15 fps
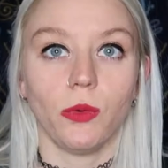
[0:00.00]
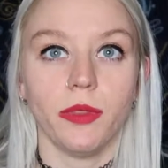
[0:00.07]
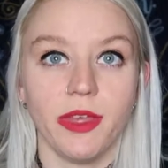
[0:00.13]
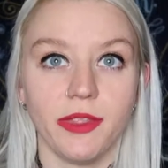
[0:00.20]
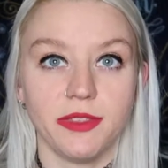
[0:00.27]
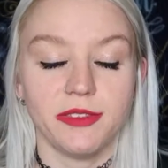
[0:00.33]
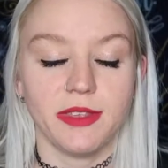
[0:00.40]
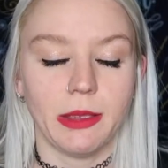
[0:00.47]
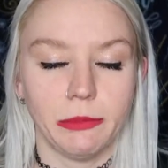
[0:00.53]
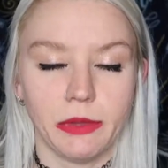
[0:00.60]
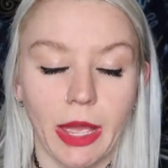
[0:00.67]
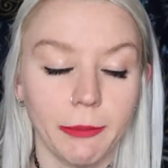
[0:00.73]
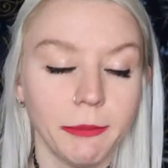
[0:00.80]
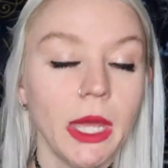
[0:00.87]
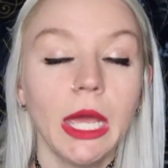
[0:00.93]
told at the same
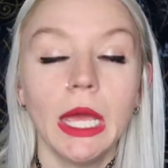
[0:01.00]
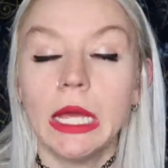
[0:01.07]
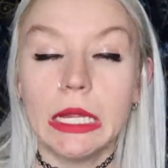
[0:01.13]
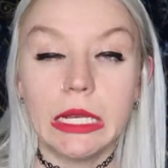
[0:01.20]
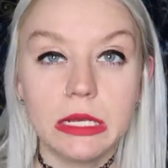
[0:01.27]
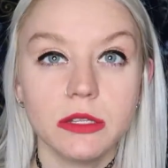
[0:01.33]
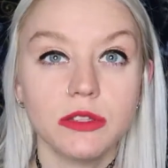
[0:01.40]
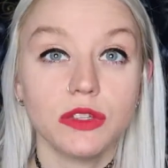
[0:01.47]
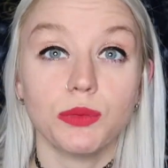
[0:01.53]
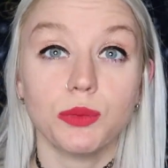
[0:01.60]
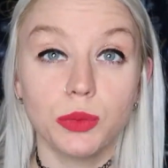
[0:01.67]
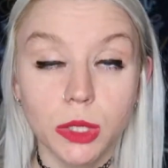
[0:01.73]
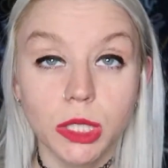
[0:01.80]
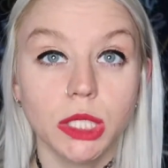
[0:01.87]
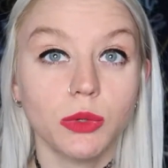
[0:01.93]
time, and it's
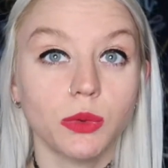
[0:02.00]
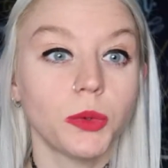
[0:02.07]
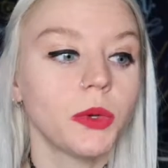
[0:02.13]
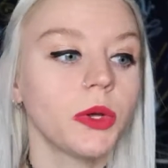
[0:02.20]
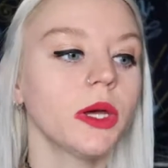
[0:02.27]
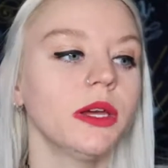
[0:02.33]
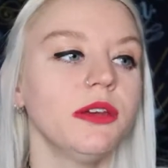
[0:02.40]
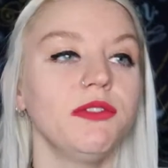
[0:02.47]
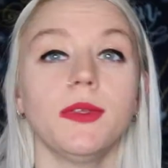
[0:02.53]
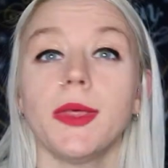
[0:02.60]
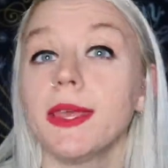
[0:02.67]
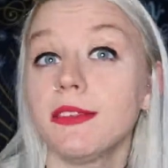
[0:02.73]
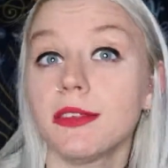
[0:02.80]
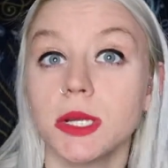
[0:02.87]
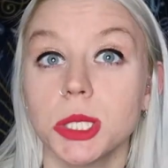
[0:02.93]
really cool. If you
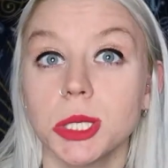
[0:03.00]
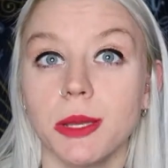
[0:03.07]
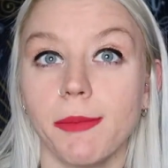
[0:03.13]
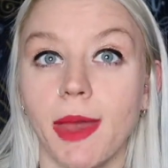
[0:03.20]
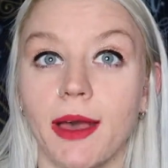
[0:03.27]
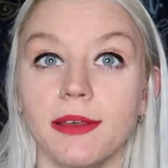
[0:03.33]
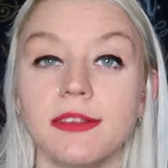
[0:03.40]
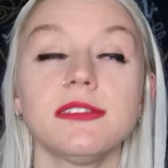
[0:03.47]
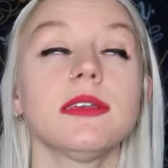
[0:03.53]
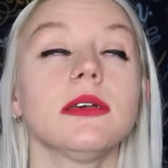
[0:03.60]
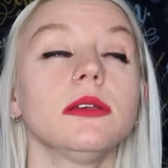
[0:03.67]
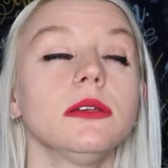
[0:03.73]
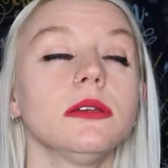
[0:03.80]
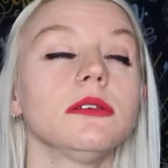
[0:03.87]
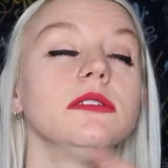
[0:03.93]
like Sarah J. Maas,
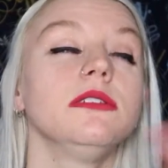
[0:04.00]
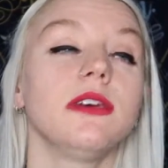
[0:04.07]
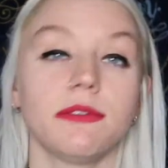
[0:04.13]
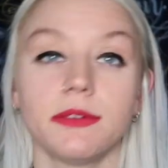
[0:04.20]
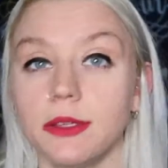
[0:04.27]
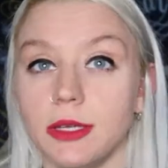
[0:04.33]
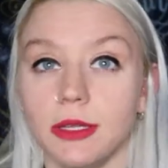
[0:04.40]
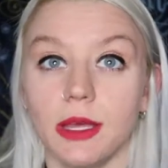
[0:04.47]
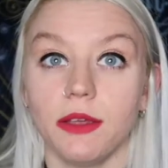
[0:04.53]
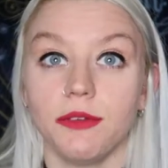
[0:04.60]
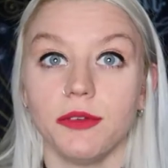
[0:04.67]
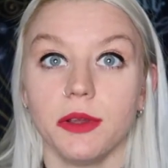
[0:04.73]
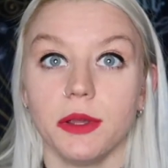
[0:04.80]
you'll definitely like